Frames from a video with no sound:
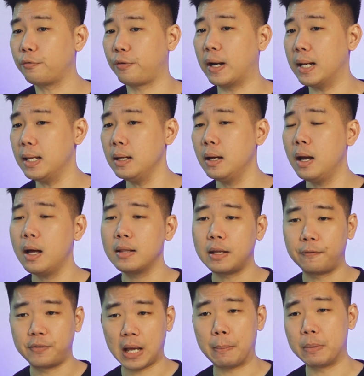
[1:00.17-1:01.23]
friendly,
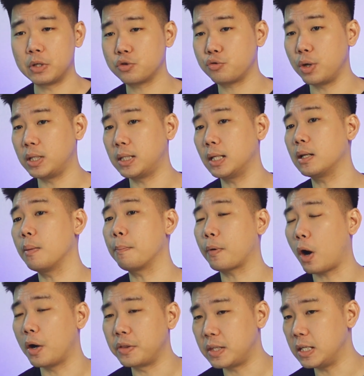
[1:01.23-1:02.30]
they've demonstrated
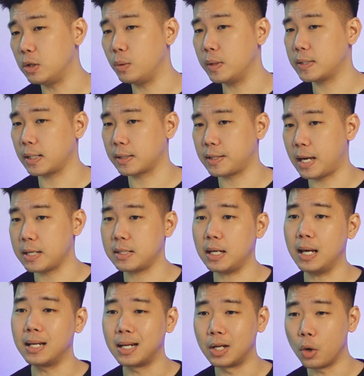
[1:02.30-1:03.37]
continuous
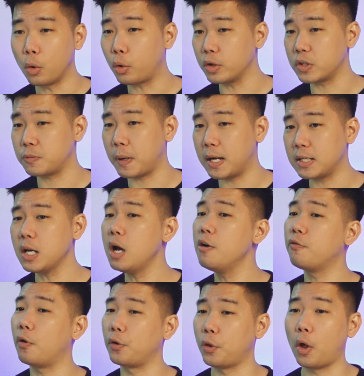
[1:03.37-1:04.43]
success in the no-code space
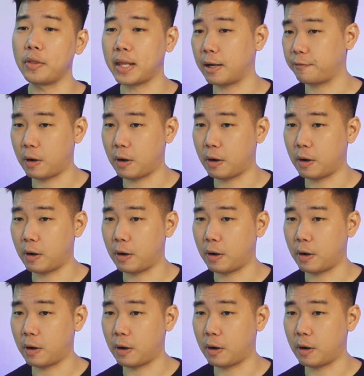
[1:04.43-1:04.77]
for non-tech